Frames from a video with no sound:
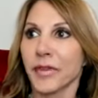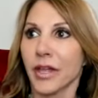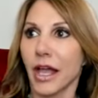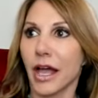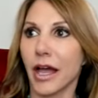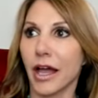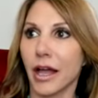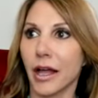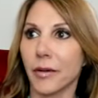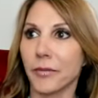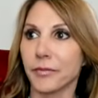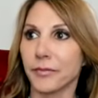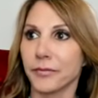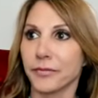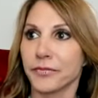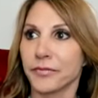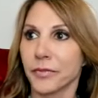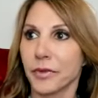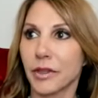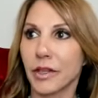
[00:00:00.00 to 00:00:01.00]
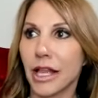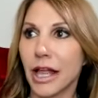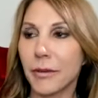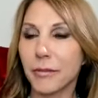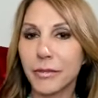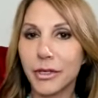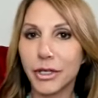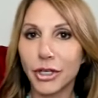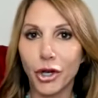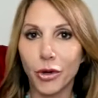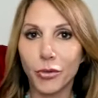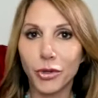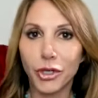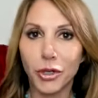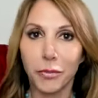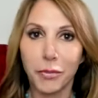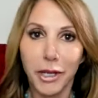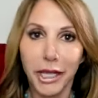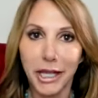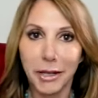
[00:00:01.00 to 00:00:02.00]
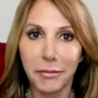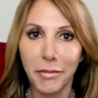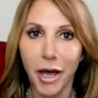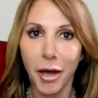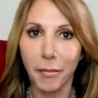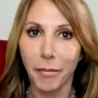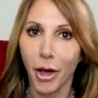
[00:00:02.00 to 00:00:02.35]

Um, let me know when you pick them up.